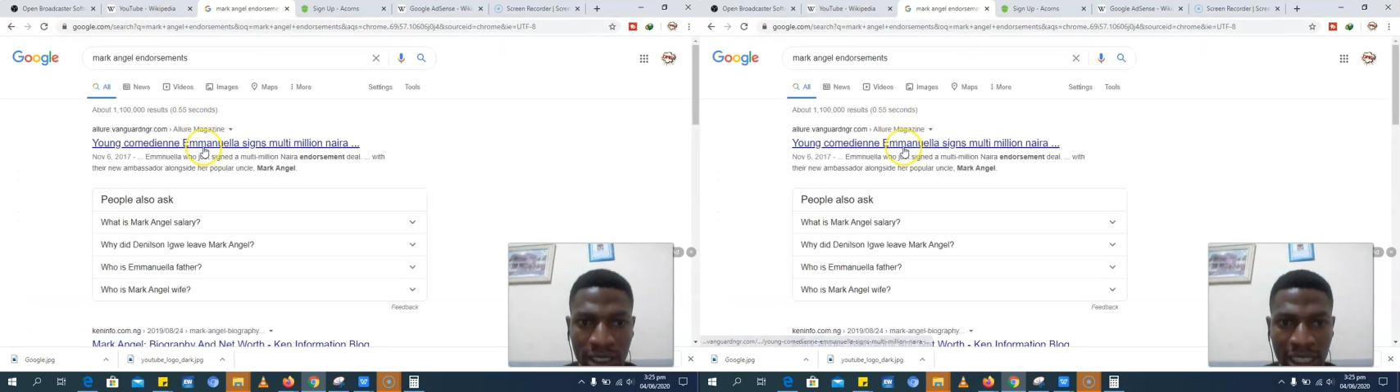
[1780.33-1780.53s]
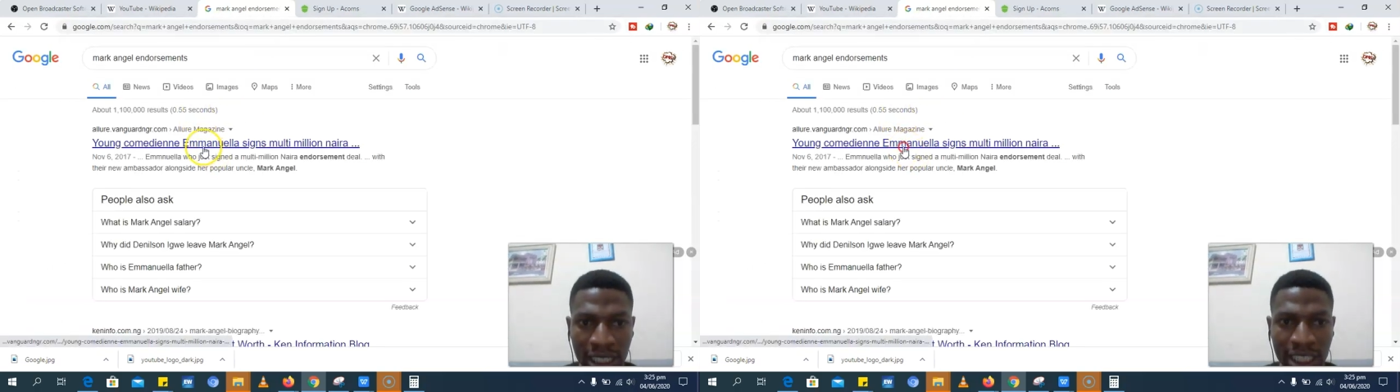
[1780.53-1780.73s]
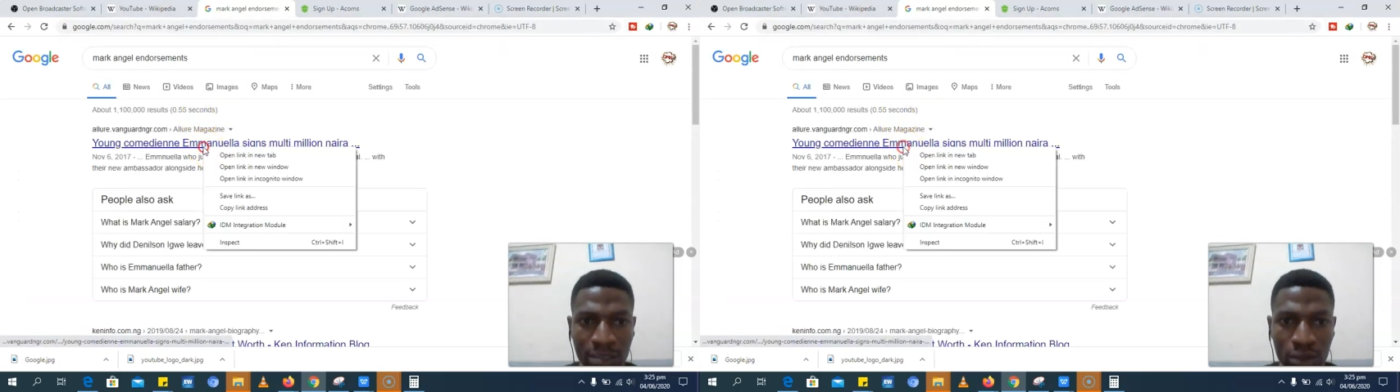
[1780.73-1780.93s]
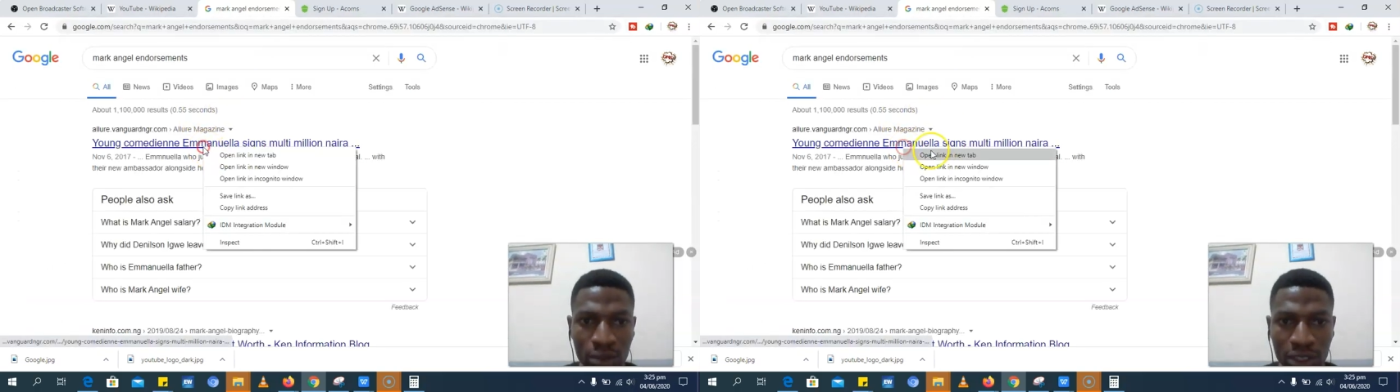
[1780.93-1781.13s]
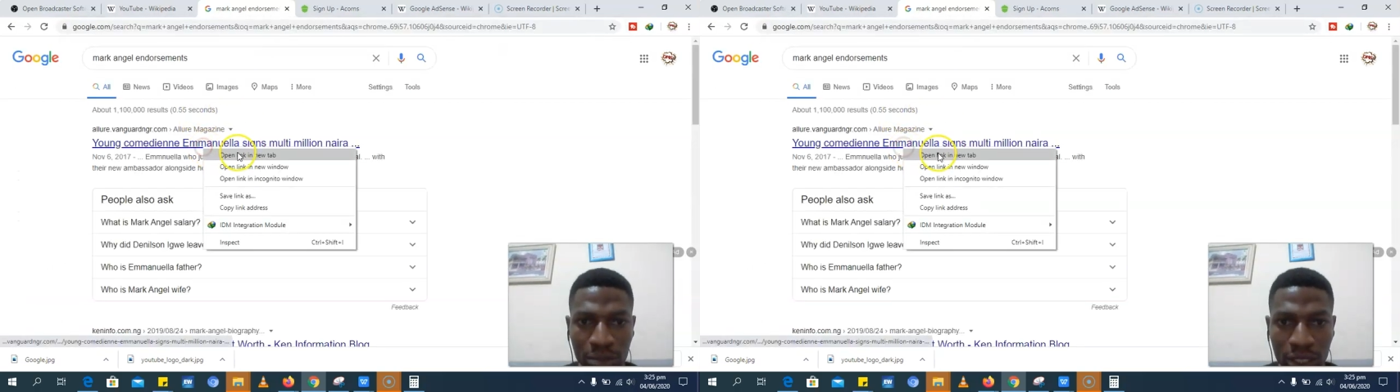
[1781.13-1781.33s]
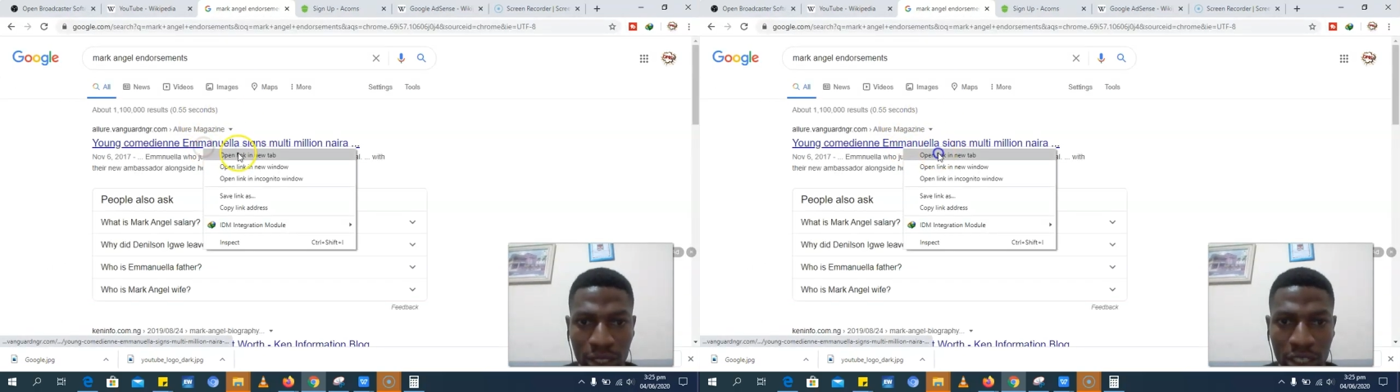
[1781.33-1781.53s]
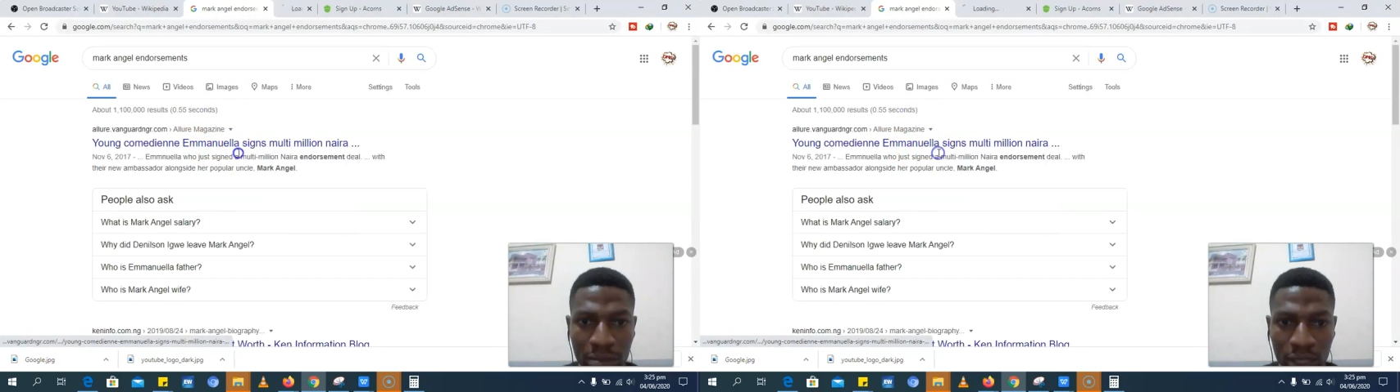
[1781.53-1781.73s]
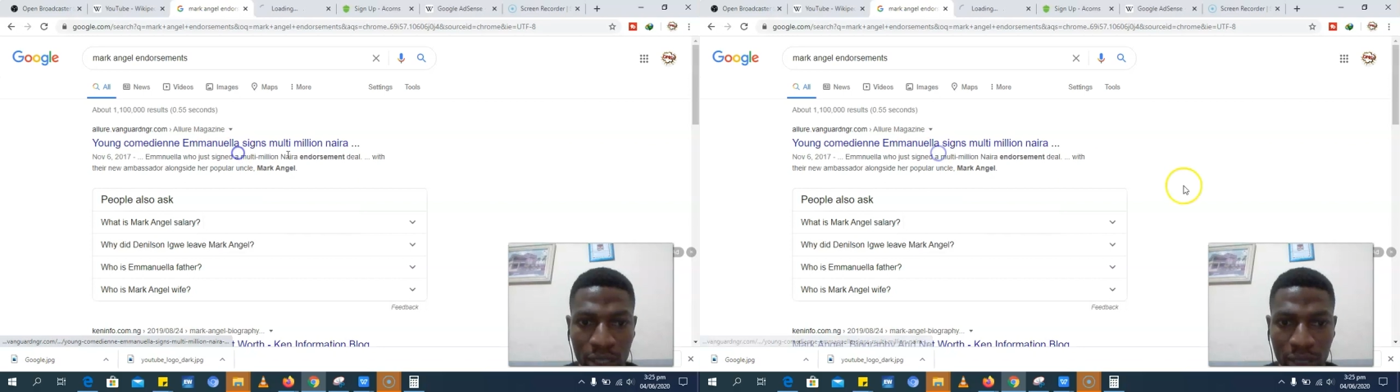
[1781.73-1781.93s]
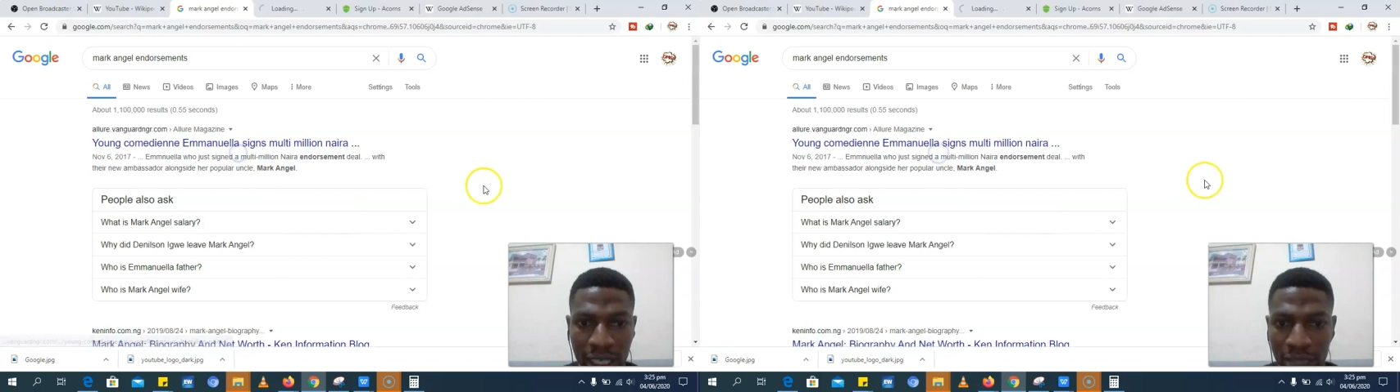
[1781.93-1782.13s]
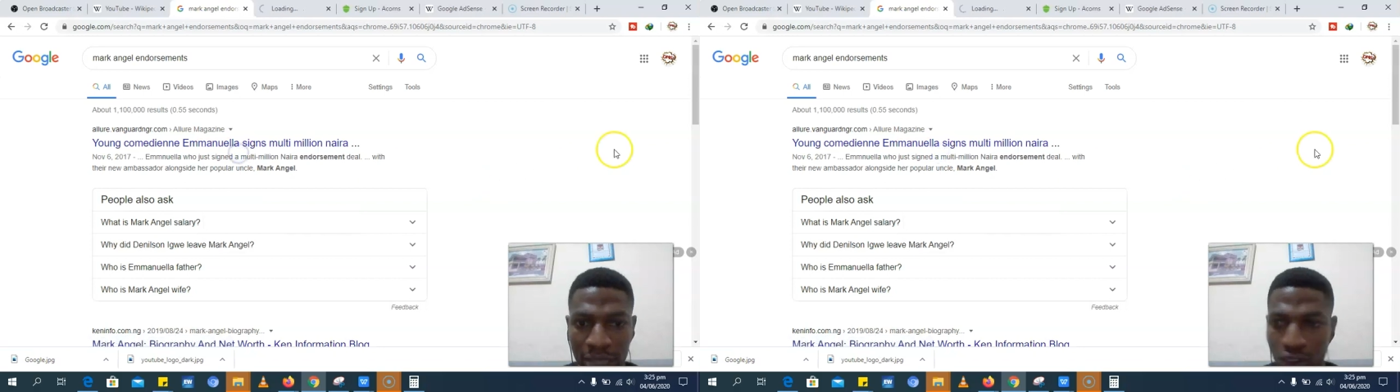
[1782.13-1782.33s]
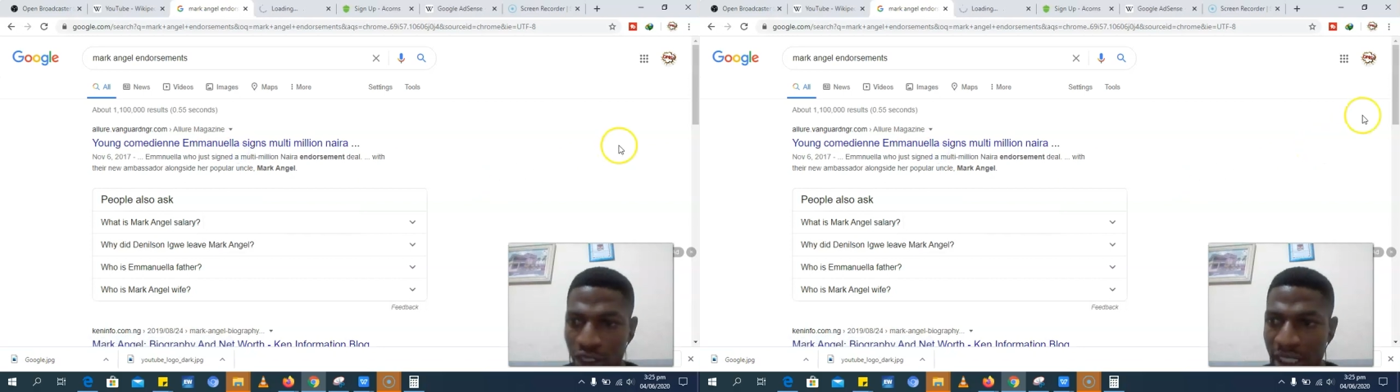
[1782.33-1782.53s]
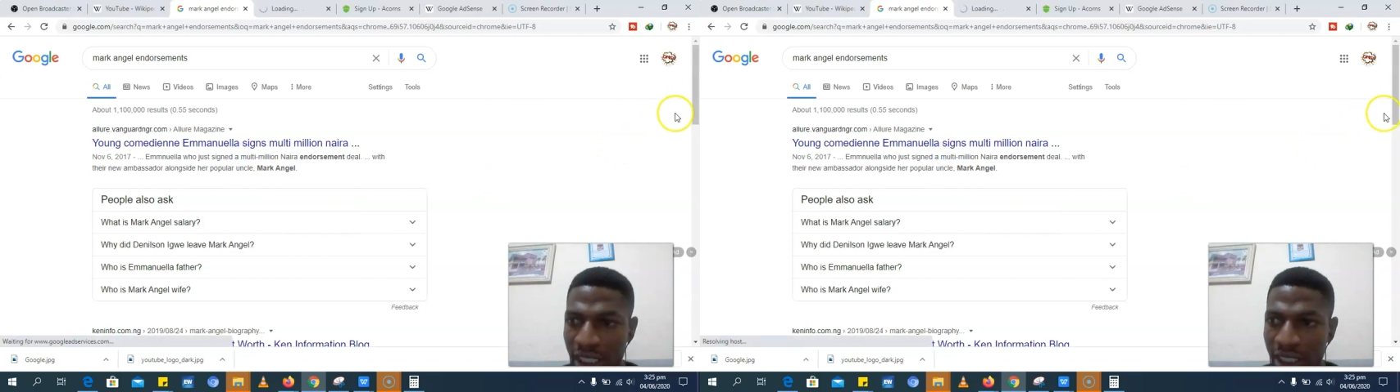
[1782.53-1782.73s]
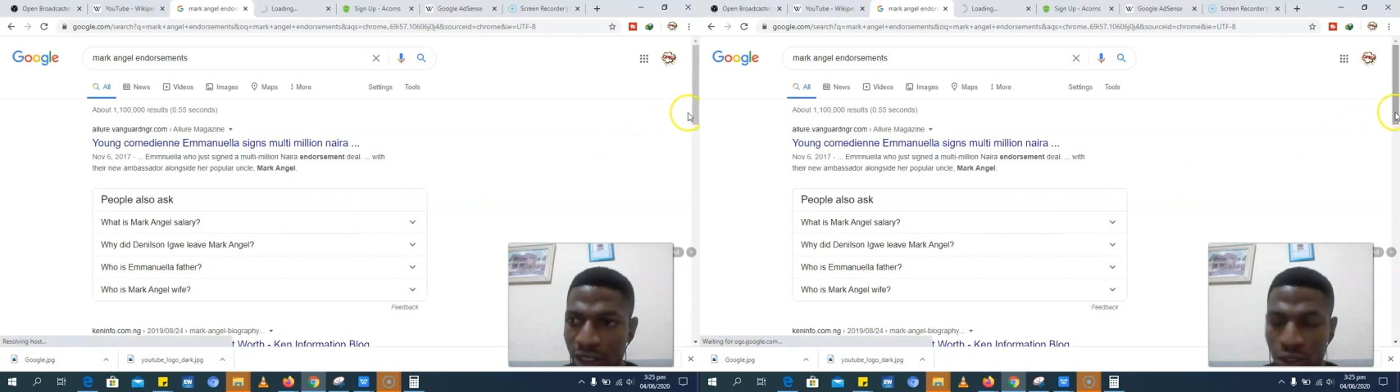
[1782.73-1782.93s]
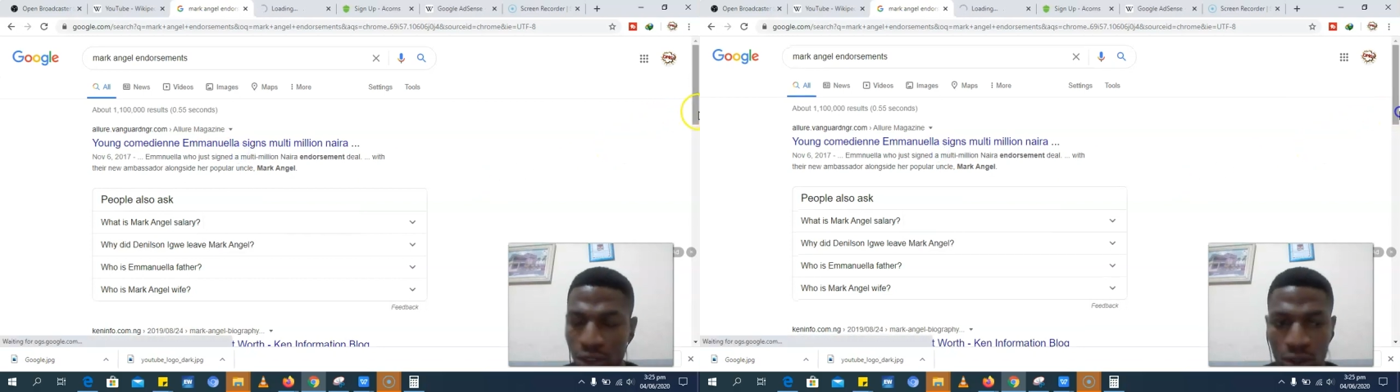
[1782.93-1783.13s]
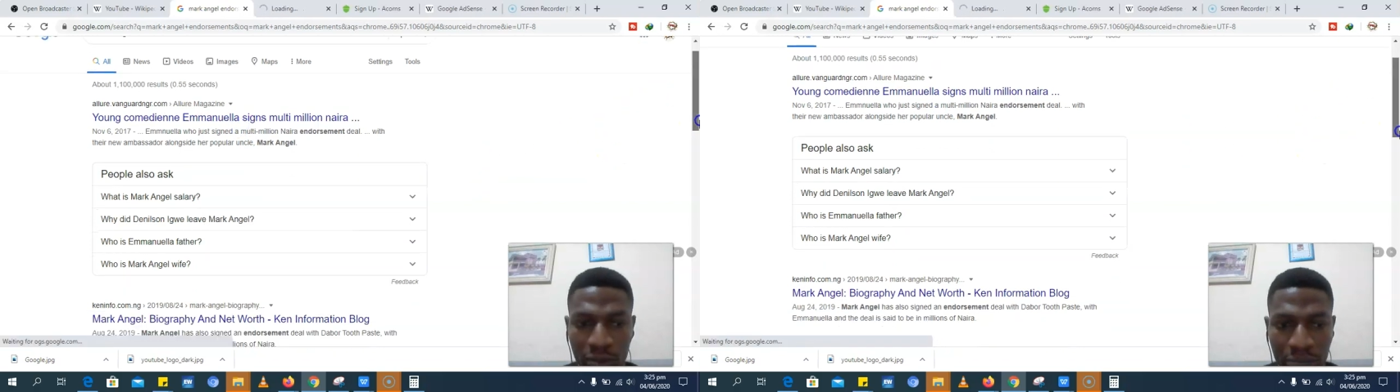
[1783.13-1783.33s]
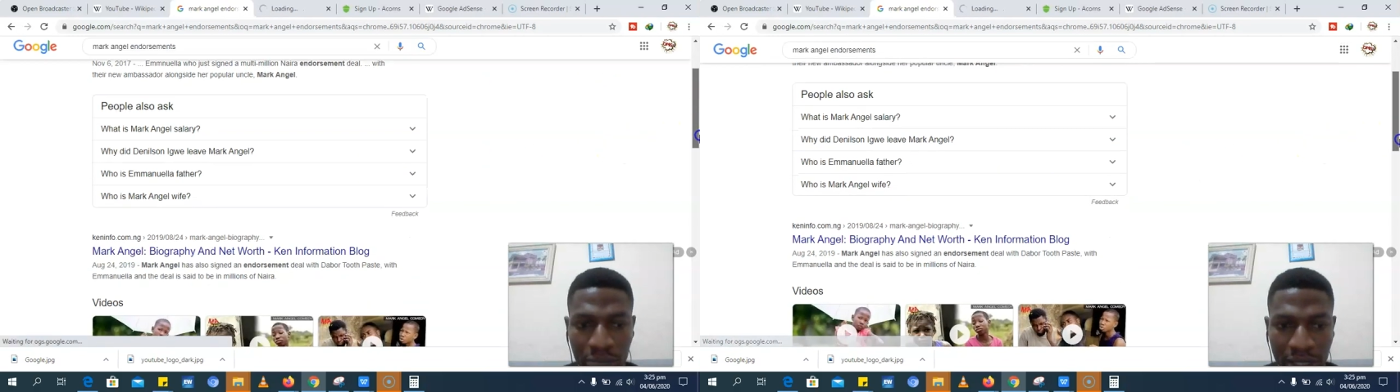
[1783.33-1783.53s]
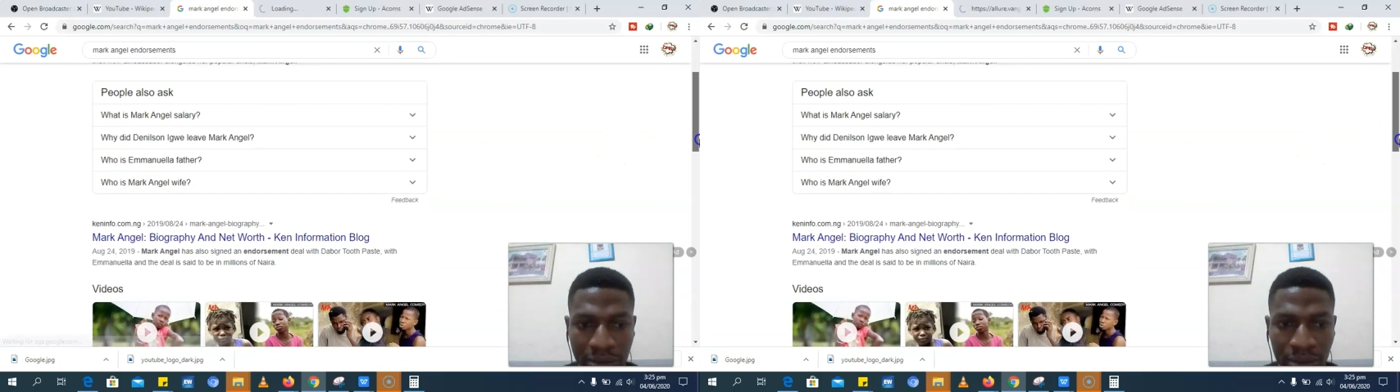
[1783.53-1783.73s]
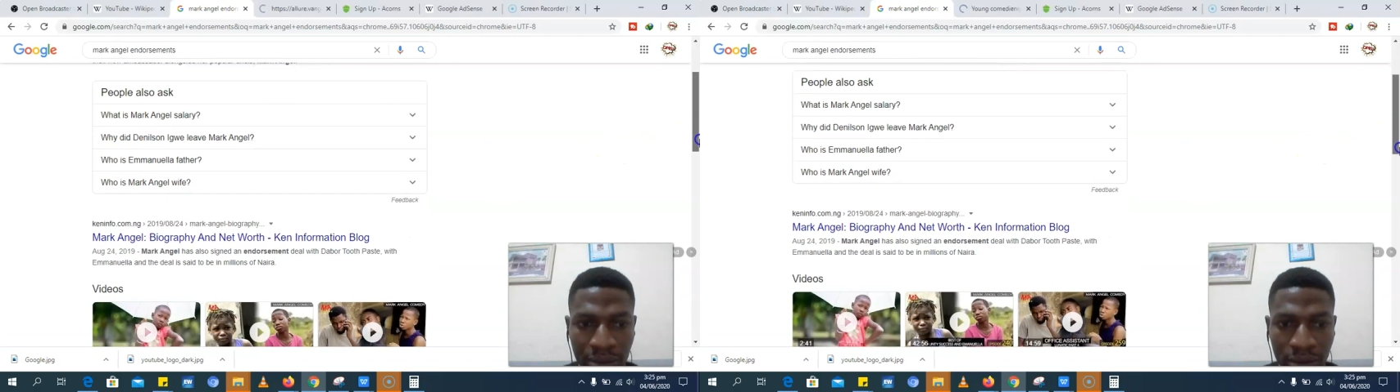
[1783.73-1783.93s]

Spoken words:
Science Multimillion, Emanuela, just as a result of being,